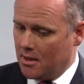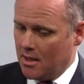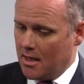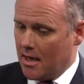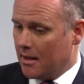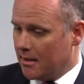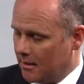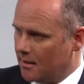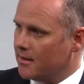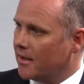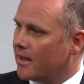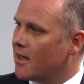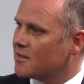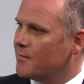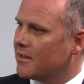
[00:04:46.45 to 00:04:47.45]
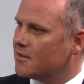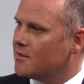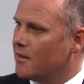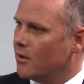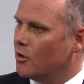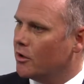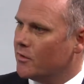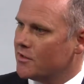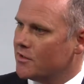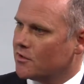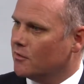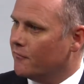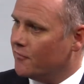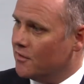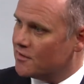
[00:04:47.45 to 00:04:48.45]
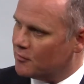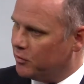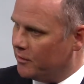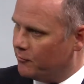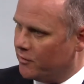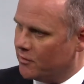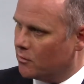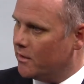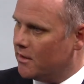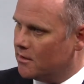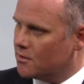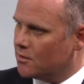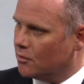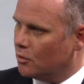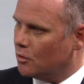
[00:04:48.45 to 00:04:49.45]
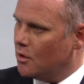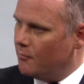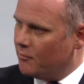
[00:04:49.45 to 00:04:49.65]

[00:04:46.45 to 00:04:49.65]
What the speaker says: And again, that harks back to that earlier question of the split between the two.